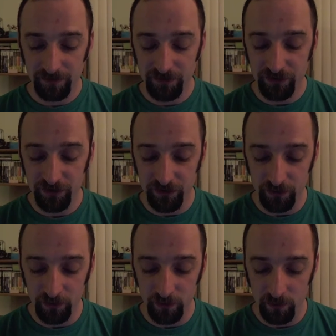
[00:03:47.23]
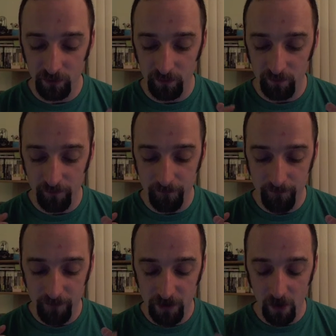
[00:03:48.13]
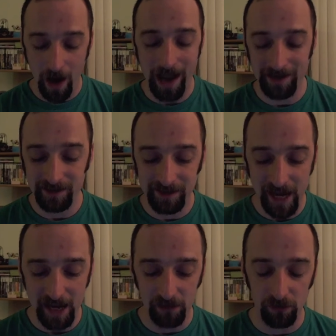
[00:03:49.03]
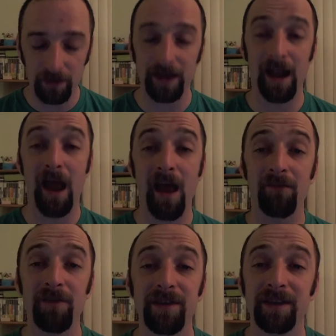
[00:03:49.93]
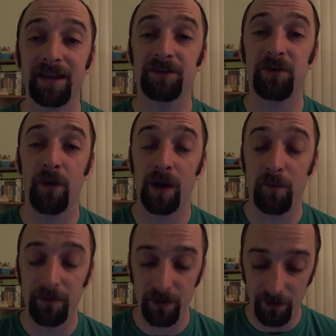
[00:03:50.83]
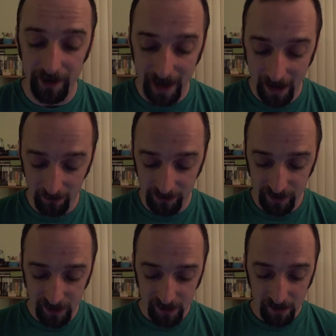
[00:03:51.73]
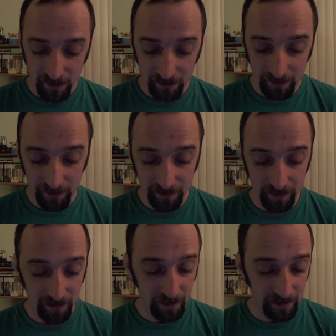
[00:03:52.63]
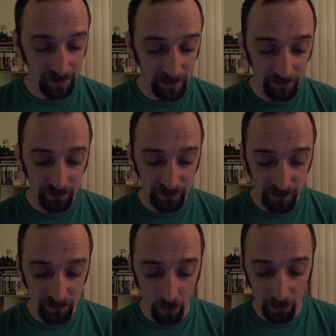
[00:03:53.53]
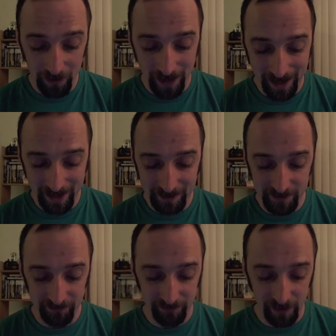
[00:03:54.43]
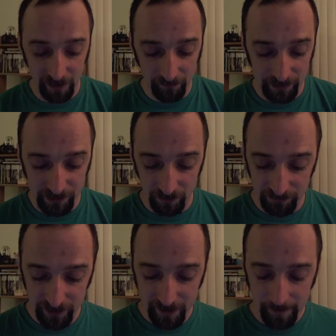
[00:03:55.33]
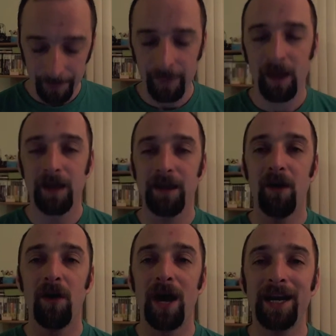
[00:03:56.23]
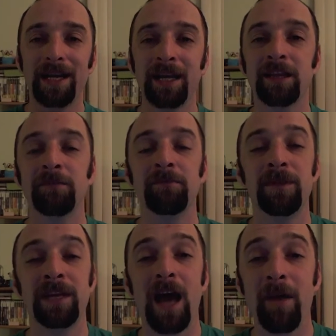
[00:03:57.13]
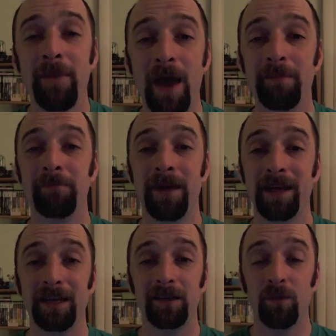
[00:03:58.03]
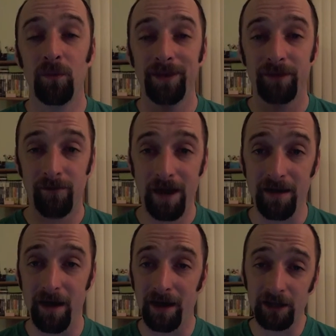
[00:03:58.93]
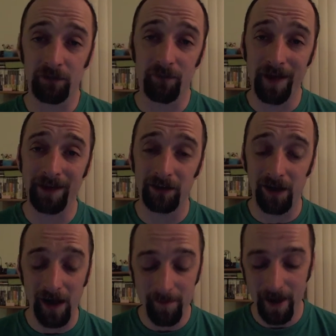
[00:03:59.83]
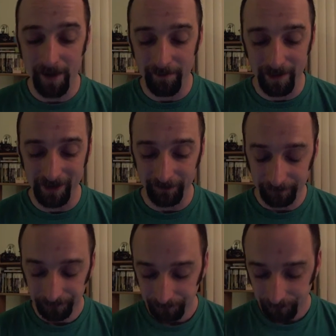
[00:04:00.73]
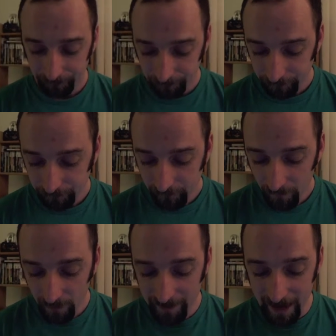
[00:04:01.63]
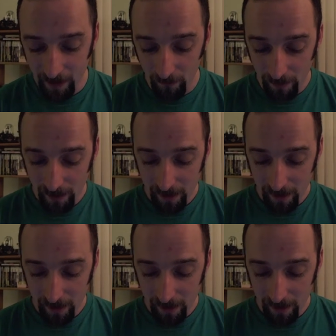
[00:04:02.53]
to go ahead and take a look at everything that's going on with your account. There's just all kinds of results. Now, I didn't get the iPad mini with the Retina. I got the regular iPad mini. Now,